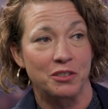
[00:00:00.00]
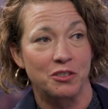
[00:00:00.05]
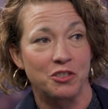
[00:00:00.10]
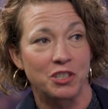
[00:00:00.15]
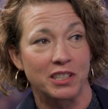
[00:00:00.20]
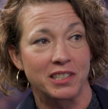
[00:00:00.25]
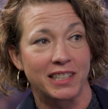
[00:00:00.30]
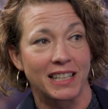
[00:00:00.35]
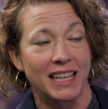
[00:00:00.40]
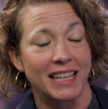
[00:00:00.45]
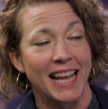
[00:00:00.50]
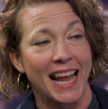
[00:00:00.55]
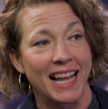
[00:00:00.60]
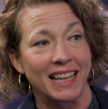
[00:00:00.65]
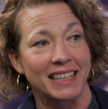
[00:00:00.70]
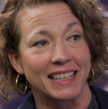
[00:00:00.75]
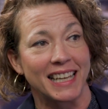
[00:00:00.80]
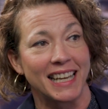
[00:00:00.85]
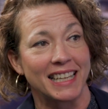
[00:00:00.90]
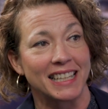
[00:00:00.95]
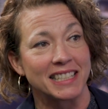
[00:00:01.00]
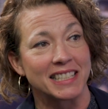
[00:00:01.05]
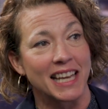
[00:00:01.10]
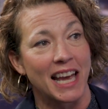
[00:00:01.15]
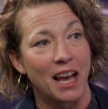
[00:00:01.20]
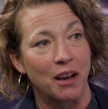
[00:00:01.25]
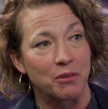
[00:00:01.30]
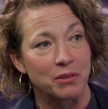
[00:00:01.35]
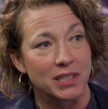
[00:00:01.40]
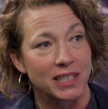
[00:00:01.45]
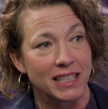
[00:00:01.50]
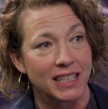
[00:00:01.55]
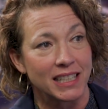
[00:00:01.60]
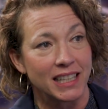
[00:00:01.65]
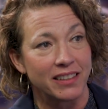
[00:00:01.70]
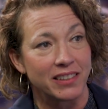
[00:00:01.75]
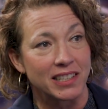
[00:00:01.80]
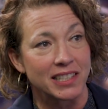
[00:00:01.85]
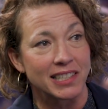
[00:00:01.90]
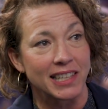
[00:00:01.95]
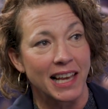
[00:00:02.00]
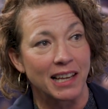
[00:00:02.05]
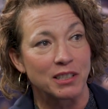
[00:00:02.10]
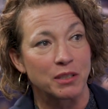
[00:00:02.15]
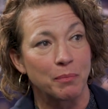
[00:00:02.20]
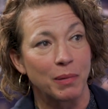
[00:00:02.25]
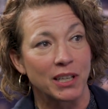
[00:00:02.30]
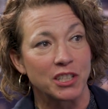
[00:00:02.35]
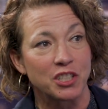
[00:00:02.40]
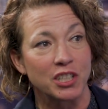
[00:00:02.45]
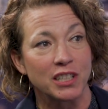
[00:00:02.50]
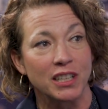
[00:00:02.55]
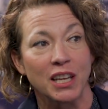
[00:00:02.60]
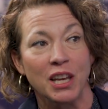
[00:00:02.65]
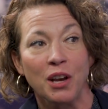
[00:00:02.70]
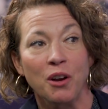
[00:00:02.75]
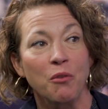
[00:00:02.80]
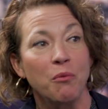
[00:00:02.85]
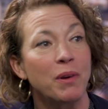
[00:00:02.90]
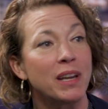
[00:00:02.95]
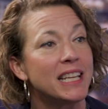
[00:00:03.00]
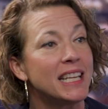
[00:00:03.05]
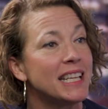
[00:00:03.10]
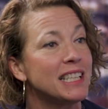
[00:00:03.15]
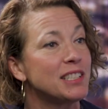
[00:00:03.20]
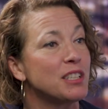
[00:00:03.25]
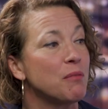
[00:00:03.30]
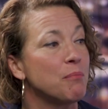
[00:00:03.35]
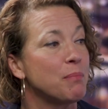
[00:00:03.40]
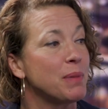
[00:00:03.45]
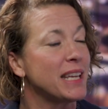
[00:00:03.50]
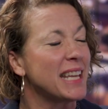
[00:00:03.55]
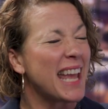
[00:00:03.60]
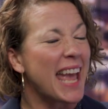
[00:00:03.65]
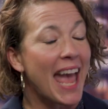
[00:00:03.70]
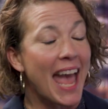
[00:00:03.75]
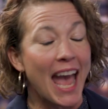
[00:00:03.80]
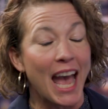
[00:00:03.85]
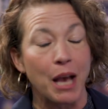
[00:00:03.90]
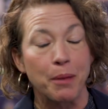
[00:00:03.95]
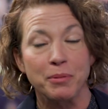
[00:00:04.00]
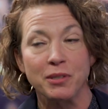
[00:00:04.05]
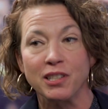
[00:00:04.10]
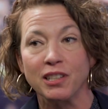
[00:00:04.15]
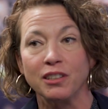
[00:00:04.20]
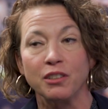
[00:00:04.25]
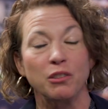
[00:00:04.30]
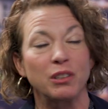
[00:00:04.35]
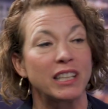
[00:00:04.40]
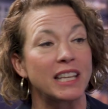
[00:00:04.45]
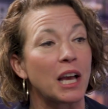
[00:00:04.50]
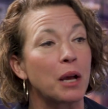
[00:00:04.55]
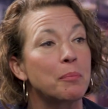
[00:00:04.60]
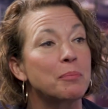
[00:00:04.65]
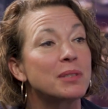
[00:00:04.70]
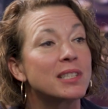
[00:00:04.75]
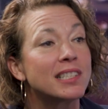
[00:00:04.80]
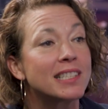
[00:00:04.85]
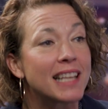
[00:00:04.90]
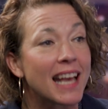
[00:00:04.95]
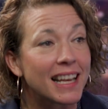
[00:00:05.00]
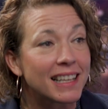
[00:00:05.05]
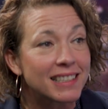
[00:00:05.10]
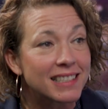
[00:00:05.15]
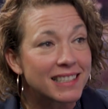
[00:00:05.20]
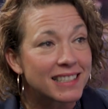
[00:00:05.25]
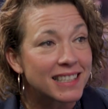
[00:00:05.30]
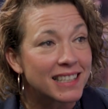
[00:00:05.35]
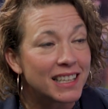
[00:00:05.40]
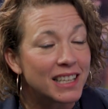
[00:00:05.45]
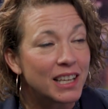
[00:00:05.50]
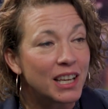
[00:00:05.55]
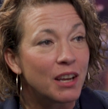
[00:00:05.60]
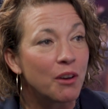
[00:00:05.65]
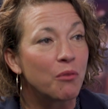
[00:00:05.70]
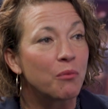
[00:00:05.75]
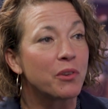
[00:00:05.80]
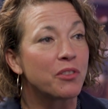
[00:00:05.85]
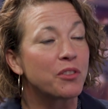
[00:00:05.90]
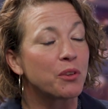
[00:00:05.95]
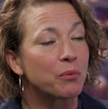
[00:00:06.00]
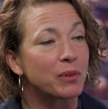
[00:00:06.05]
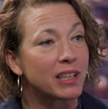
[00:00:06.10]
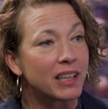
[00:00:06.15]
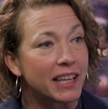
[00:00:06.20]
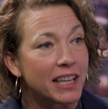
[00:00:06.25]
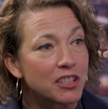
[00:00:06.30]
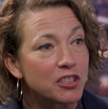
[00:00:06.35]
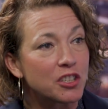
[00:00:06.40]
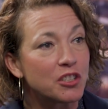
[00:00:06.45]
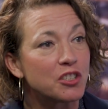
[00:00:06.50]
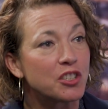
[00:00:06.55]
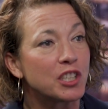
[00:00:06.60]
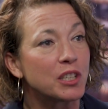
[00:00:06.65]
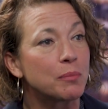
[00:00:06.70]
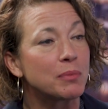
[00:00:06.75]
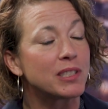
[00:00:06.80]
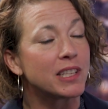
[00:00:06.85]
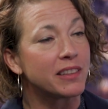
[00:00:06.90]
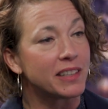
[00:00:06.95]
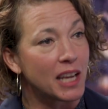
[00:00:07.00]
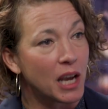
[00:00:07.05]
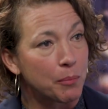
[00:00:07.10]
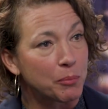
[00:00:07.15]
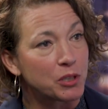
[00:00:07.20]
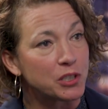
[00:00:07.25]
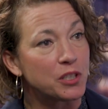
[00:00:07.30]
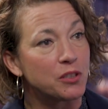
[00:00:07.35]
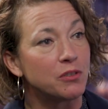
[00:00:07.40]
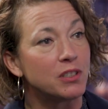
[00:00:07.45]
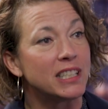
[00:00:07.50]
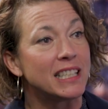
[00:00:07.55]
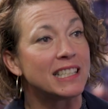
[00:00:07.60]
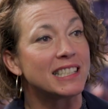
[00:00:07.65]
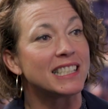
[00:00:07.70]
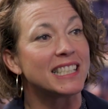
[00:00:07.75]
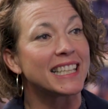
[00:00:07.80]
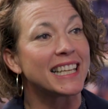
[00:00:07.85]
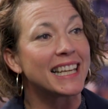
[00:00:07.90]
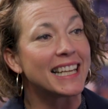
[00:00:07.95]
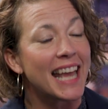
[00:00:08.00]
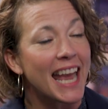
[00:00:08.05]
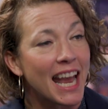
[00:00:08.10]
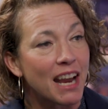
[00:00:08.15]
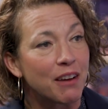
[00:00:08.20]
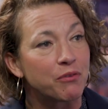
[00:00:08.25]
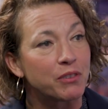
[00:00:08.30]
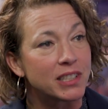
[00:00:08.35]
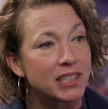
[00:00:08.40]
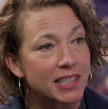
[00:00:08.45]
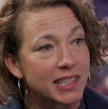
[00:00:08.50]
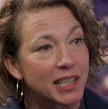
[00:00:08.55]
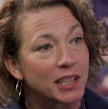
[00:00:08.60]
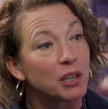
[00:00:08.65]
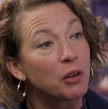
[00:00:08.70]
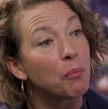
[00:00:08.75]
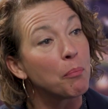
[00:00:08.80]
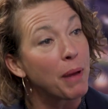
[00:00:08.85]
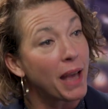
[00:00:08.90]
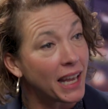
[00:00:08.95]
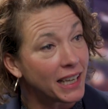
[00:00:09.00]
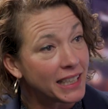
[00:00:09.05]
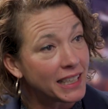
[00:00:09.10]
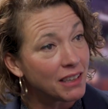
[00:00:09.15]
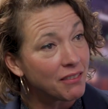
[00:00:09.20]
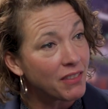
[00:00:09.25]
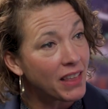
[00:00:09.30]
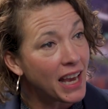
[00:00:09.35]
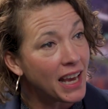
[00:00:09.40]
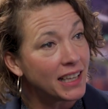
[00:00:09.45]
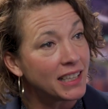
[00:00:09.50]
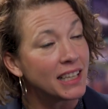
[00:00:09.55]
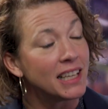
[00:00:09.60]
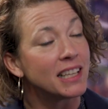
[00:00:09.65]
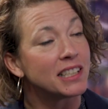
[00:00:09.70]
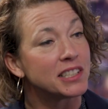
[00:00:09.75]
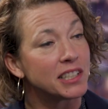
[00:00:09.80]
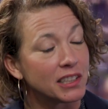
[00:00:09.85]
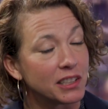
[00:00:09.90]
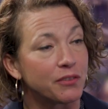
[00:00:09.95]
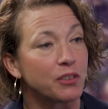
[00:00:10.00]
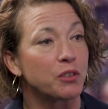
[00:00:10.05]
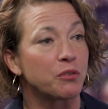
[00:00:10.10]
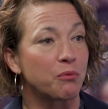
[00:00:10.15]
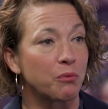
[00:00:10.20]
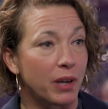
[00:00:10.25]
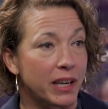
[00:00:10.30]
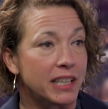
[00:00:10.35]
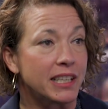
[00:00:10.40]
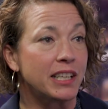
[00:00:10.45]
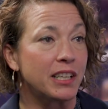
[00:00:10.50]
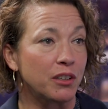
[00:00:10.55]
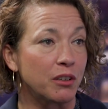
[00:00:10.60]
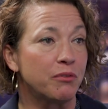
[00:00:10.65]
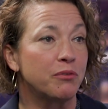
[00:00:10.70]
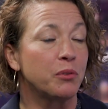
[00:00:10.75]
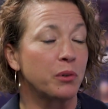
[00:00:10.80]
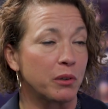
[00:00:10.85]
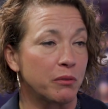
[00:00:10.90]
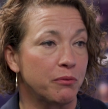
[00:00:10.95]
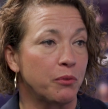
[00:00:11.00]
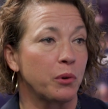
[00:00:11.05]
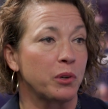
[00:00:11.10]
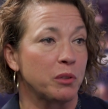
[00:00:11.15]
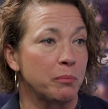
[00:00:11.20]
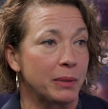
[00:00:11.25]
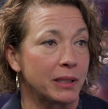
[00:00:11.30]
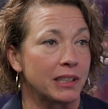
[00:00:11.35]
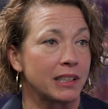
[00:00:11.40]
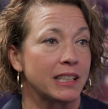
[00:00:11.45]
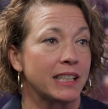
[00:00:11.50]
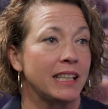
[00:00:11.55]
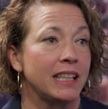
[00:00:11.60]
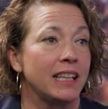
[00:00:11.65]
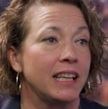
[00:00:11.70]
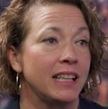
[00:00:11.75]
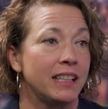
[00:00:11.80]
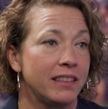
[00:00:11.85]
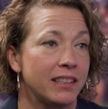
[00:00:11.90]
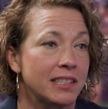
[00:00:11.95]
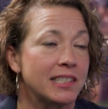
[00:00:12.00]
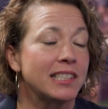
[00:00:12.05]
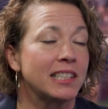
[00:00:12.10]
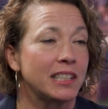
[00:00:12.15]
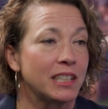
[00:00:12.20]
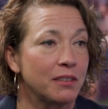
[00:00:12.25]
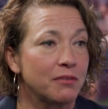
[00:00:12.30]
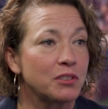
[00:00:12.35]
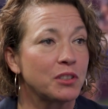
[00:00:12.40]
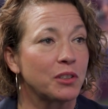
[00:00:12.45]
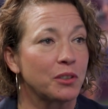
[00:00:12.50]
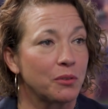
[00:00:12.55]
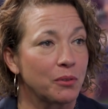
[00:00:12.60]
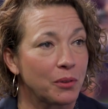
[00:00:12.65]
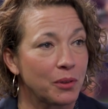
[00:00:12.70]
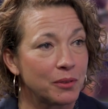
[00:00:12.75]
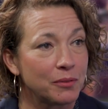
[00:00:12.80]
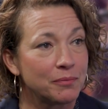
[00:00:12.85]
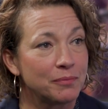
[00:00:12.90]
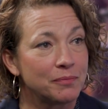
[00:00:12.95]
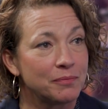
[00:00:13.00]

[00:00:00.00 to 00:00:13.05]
just got allocated to housing in this last budget. We need to be absolutely obsessed with the relationships and the opportunities to get every single penny of that delivered right here for affordability in the city of Duluth.